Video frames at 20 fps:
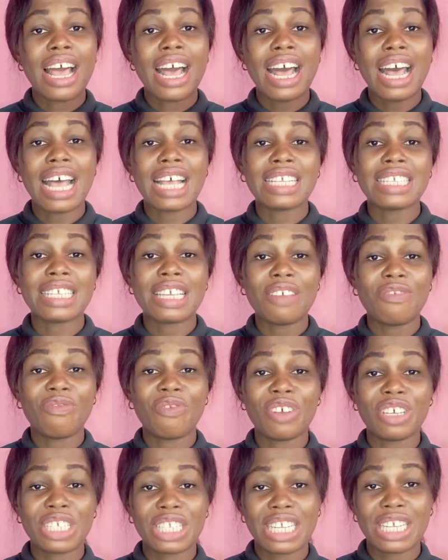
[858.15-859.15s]
as a
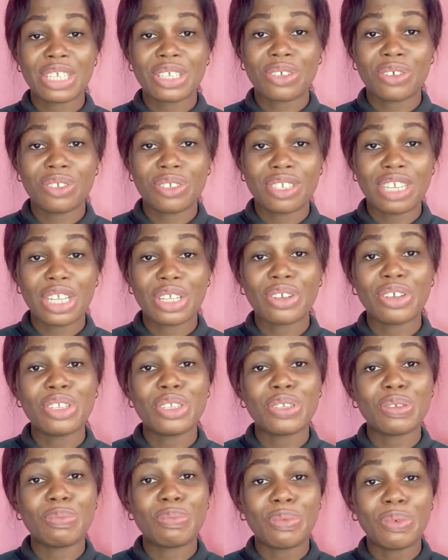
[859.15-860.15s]
voiceless consonant, I'm
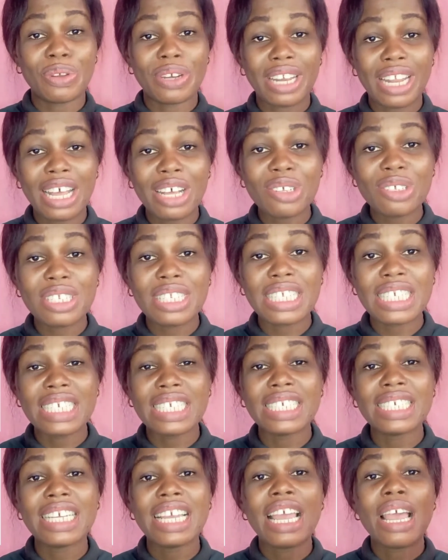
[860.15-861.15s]
going to pronounce
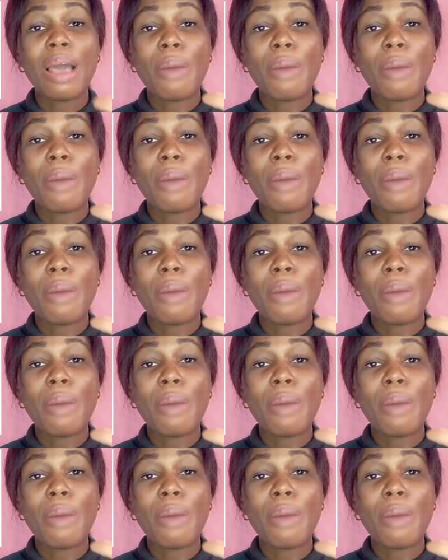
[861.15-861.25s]
the